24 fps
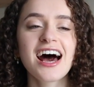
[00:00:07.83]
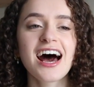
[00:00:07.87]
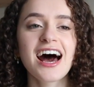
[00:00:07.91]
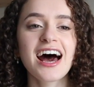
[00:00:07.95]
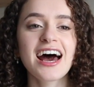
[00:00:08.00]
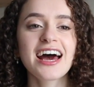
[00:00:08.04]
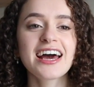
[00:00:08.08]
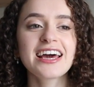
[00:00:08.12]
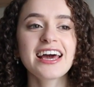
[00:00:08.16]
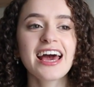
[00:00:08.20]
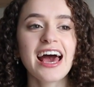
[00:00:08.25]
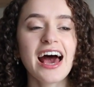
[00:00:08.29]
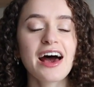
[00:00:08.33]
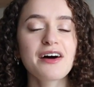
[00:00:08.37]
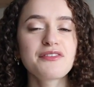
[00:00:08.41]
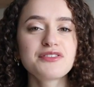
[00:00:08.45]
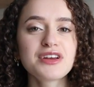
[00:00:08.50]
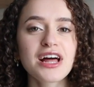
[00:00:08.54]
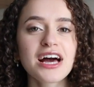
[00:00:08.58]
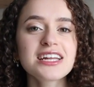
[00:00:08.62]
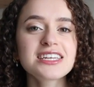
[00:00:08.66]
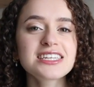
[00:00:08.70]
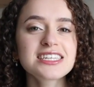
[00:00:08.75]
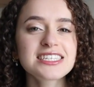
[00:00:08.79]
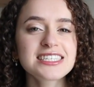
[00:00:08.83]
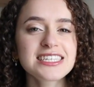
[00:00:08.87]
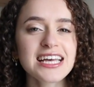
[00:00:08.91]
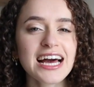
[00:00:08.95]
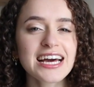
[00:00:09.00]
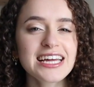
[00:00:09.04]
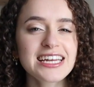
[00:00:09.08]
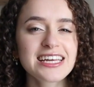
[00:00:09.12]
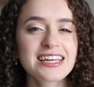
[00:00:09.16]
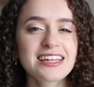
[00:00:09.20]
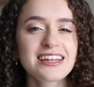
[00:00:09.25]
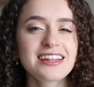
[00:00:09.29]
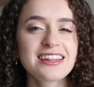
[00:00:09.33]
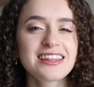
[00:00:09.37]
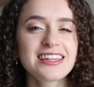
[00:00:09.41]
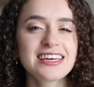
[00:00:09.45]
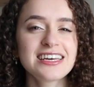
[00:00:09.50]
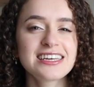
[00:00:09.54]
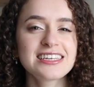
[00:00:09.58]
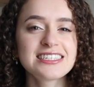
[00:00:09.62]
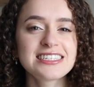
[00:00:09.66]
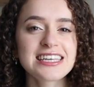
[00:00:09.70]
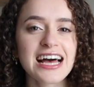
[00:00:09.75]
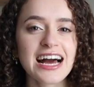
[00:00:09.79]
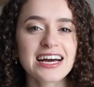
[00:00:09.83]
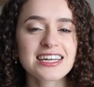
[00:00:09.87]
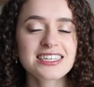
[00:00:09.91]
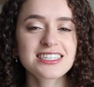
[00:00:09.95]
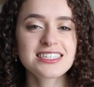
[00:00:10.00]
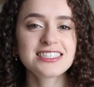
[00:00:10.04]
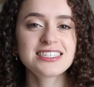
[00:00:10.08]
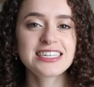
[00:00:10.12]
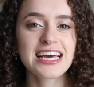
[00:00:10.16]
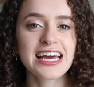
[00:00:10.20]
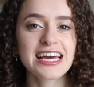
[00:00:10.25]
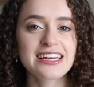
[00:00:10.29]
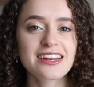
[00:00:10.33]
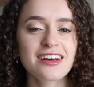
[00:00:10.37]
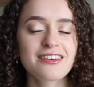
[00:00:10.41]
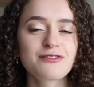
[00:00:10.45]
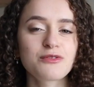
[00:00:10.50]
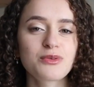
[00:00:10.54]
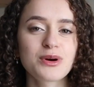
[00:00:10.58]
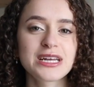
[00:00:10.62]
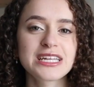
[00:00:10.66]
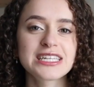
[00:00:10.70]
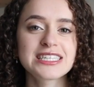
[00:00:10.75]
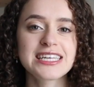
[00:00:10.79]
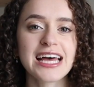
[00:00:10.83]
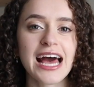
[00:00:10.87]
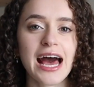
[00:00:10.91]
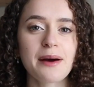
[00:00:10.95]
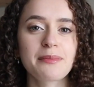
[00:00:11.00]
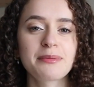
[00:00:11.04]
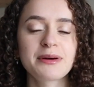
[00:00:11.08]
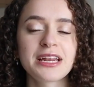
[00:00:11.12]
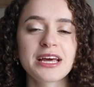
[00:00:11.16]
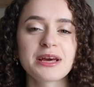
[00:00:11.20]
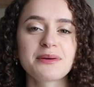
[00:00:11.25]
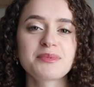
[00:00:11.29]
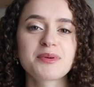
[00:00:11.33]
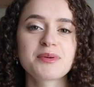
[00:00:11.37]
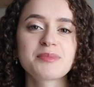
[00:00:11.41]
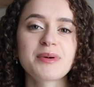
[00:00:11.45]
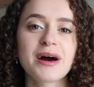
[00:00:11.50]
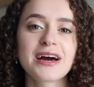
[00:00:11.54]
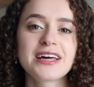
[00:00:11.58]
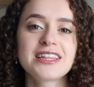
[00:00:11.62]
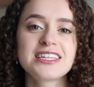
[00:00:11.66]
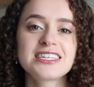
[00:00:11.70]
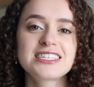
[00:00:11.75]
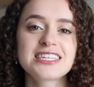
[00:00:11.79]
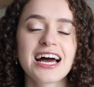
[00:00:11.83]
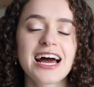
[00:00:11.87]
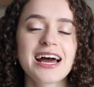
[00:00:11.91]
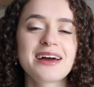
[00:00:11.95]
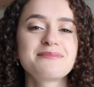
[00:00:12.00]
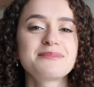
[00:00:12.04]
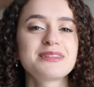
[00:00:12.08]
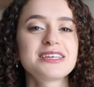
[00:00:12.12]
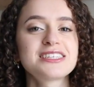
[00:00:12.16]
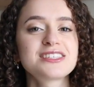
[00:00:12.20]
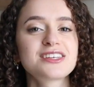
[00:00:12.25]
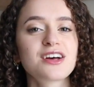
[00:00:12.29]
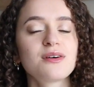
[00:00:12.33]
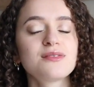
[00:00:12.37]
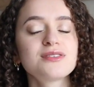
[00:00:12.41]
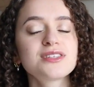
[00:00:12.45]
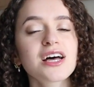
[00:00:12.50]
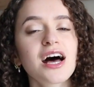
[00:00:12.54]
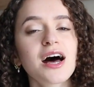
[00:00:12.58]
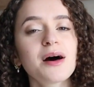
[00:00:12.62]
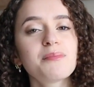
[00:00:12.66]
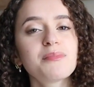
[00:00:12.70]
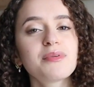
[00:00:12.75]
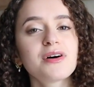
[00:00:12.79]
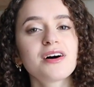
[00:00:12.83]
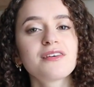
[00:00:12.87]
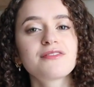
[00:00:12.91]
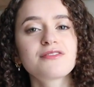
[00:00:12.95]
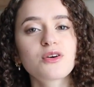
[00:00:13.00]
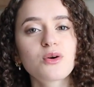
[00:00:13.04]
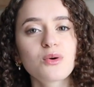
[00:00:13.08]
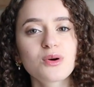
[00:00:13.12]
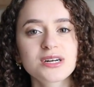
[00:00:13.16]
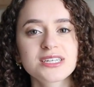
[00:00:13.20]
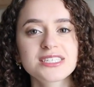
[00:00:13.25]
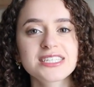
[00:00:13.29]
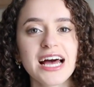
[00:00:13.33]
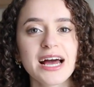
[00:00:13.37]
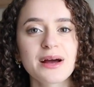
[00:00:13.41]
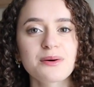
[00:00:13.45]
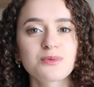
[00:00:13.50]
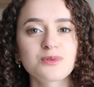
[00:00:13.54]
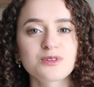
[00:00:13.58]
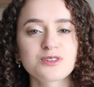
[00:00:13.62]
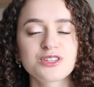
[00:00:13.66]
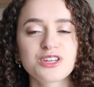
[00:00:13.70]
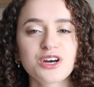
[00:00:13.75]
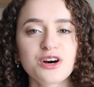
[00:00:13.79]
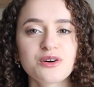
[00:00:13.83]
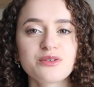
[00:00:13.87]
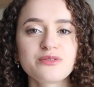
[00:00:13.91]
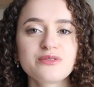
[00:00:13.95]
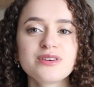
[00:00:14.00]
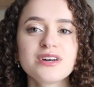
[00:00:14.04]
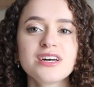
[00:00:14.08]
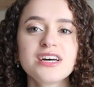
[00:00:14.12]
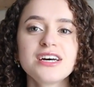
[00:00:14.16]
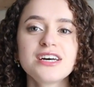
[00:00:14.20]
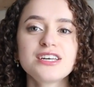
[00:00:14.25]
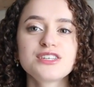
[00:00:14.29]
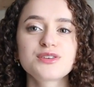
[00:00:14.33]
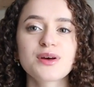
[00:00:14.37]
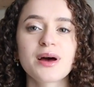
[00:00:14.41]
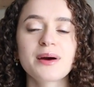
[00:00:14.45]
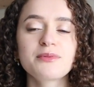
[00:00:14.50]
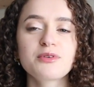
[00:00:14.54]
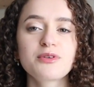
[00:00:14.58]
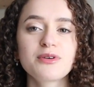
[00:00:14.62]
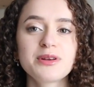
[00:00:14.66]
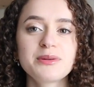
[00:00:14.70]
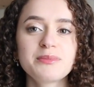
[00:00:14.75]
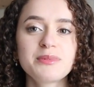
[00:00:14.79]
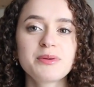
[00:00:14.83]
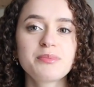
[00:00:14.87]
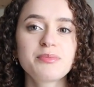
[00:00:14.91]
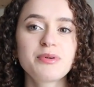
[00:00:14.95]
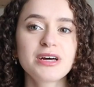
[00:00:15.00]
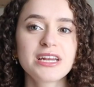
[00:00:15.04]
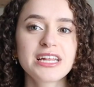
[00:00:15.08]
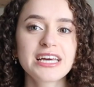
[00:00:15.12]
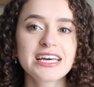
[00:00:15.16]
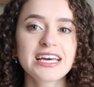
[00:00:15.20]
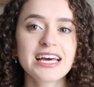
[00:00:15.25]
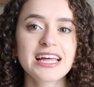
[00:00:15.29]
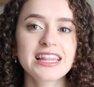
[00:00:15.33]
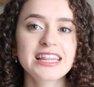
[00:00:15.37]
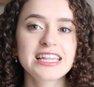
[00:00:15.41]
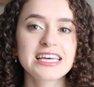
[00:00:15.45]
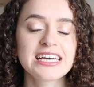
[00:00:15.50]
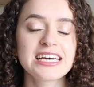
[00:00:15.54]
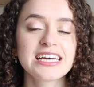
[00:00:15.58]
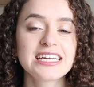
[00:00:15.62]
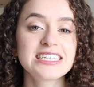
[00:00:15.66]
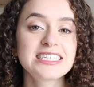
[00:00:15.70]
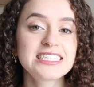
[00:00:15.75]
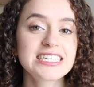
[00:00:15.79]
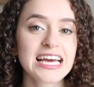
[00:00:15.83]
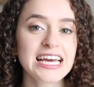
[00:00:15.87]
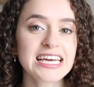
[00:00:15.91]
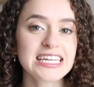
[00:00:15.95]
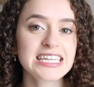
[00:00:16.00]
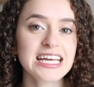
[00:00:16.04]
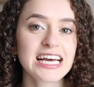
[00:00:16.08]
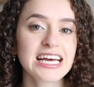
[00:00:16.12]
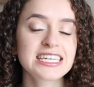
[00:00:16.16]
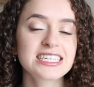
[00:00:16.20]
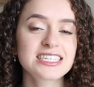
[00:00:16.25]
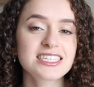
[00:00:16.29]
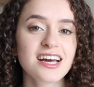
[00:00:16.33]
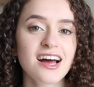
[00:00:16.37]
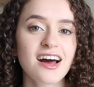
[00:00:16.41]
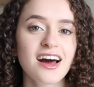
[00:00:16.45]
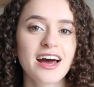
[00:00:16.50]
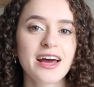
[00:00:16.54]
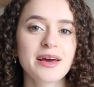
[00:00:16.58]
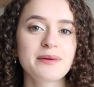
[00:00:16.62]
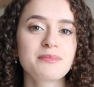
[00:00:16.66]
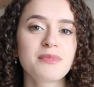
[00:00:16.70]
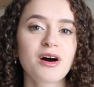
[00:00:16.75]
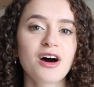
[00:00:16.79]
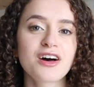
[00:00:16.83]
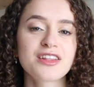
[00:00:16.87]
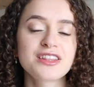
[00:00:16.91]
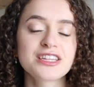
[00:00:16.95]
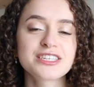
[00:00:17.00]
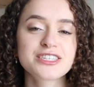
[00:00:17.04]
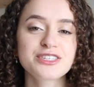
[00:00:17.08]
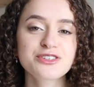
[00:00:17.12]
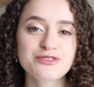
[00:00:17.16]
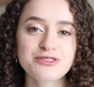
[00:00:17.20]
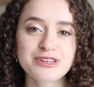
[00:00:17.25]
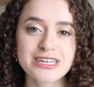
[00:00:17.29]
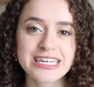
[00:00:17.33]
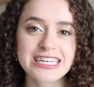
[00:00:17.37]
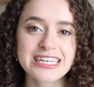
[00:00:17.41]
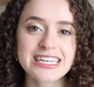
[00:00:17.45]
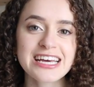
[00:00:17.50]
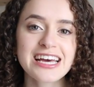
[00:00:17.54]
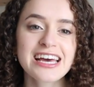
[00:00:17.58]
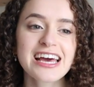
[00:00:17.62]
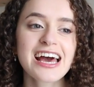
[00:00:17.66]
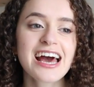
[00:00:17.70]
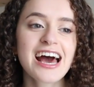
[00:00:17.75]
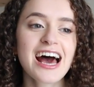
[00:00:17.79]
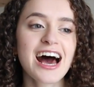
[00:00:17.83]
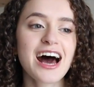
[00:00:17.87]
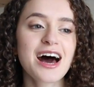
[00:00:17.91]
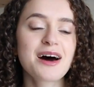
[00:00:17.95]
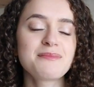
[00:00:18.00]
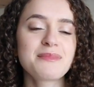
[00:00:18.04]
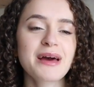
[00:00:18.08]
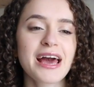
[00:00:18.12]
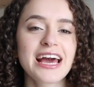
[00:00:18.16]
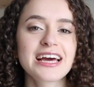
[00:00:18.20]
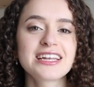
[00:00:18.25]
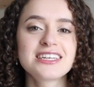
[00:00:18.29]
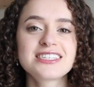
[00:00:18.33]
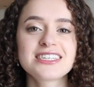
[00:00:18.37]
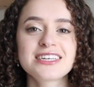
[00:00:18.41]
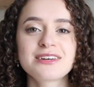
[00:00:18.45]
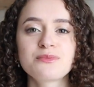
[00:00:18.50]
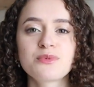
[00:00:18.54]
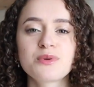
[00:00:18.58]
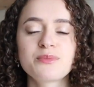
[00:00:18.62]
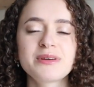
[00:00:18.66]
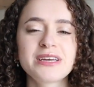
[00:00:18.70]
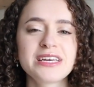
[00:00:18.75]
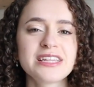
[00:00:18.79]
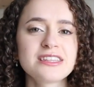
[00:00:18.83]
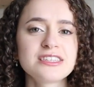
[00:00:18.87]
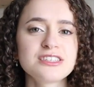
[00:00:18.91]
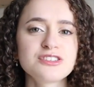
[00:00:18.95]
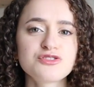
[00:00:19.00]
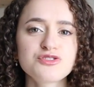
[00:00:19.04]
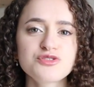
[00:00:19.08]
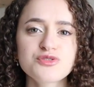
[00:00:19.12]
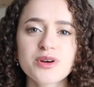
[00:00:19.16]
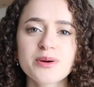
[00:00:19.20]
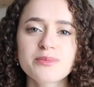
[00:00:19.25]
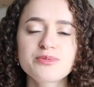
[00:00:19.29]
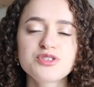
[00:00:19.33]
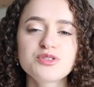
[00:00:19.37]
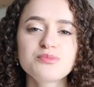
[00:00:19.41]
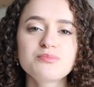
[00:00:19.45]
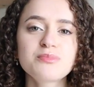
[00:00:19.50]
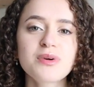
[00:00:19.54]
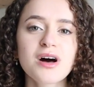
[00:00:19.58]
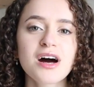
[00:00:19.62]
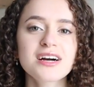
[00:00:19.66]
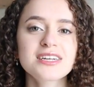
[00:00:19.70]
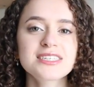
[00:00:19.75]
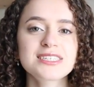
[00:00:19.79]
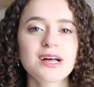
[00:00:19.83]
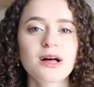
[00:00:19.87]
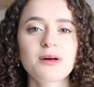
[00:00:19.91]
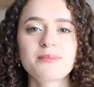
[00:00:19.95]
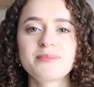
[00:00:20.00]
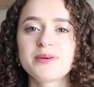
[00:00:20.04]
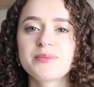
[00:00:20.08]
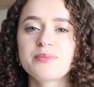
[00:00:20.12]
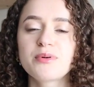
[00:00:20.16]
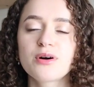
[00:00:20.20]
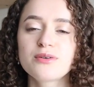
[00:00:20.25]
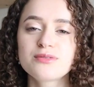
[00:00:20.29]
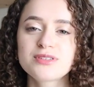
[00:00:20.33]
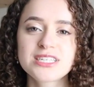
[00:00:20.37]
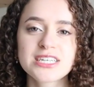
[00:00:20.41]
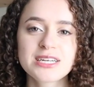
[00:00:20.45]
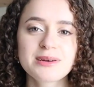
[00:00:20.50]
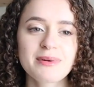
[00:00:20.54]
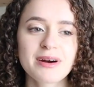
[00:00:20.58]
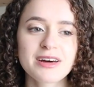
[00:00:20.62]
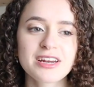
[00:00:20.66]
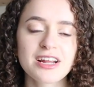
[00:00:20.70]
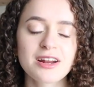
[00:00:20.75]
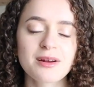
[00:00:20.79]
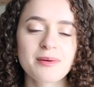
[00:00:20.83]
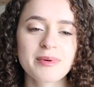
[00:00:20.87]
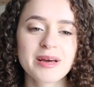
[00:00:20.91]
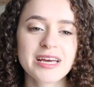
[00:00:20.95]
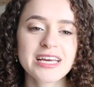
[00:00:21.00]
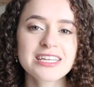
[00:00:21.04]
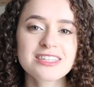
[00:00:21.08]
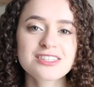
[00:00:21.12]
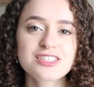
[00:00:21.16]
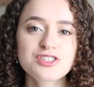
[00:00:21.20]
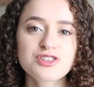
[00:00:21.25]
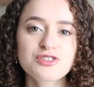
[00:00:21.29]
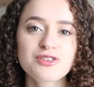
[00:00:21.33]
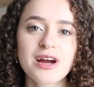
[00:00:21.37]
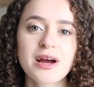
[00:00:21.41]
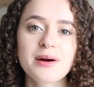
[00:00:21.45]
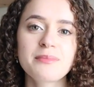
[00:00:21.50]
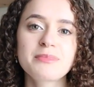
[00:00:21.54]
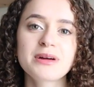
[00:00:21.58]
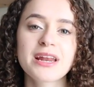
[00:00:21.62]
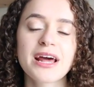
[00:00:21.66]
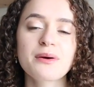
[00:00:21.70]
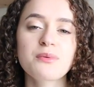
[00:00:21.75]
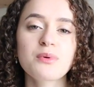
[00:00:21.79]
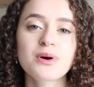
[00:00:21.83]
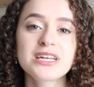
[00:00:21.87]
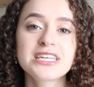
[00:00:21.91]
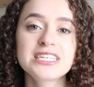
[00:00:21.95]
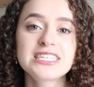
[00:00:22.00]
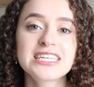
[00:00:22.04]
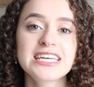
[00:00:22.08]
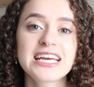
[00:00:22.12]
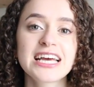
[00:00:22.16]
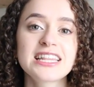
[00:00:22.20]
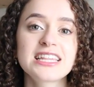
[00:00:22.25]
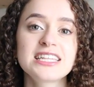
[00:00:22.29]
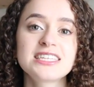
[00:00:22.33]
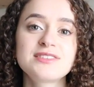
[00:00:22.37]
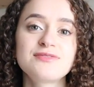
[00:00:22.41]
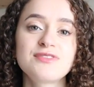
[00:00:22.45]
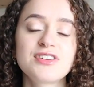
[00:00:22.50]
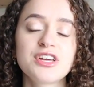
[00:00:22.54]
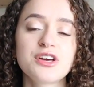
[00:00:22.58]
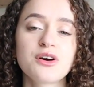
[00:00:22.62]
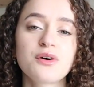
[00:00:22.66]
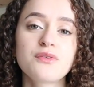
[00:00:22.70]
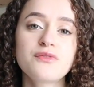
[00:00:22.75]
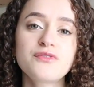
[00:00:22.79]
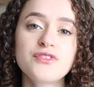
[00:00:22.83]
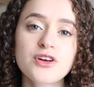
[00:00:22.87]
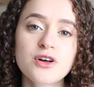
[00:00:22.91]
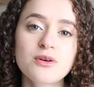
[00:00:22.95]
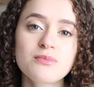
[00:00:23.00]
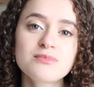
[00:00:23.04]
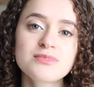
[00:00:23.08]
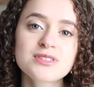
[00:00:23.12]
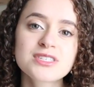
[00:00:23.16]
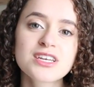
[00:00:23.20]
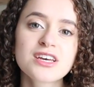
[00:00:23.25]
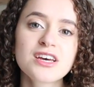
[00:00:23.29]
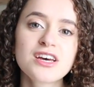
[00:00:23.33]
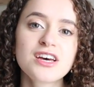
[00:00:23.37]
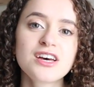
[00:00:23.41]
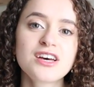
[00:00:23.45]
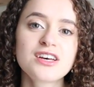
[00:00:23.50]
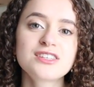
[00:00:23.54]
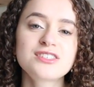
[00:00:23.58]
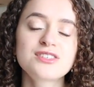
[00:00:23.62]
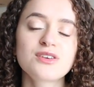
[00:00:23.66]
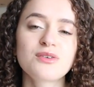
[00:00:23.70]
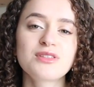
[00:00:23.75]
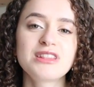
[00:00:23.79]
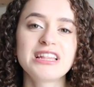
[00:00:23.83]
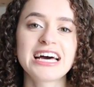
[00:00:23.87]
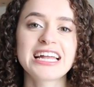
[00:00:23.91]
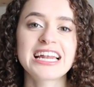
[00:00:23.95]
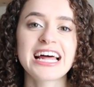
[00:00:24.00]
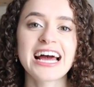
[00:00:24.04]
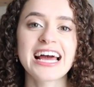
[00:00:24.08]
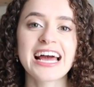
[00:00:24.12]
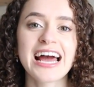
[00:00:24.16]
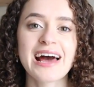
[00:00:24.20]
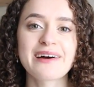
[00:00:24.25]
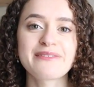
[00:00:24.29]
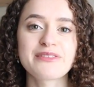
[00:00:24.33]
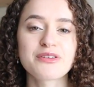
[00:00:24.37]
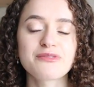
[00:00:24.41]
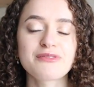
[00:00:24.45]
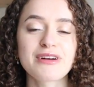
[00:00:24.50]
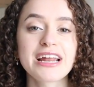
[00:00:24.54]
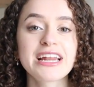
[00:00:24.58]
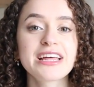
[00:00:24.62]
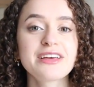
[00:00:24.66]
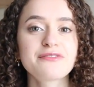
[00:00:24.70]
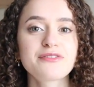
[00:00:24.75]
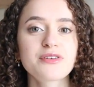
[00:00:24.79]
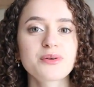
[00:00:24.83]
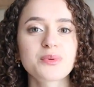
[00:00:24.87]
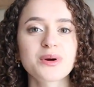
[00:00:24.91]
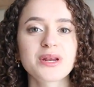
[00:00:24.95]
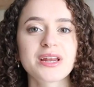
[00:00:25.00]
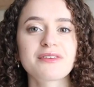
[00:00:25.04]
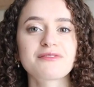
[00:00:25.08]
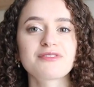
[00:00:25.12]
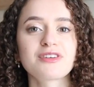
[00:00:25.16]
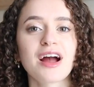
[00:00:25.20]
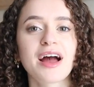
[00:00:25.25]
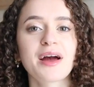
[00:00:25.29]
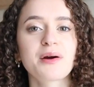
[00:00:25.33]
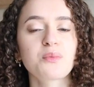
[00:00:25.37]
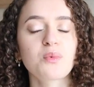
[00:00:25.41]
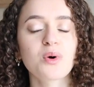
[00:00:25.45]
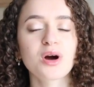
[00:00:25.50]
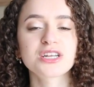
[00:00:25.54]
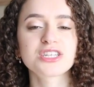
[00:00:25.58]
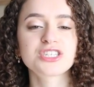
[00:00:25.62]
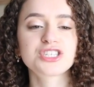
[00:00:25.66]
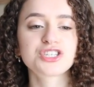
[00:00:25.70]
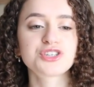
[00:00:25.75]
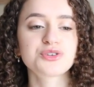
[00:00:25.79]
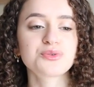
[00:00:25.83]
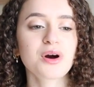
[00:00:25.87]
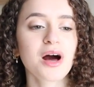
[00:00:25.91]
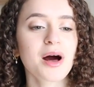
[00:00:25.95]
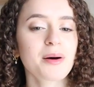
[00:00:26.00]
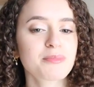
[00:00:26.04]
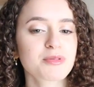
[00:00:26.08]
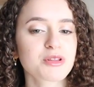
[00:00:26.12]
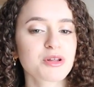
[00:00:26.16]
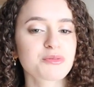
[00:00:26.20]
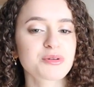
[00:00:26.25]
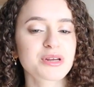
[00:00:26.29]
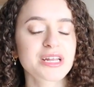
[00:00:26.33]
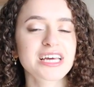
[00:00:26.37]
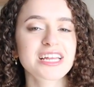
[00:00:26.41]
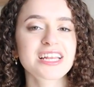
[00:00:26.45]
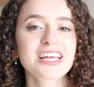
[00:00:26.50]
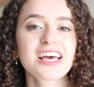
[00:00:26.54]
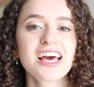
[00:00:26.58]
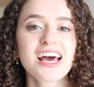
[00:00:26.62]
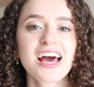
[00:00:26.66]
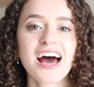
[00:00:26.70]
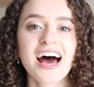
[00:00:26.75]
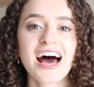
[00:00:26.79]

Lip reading: I have not decided the exact date of when it's happening, but by the time this goes up, of course I will know. So I'm going to be putting the date and time on the screen, and it will be in the description box. I'll be posting about it on my Instagram, but I wanted to get this video filmed so that I have it ready for whenever I want to upload it.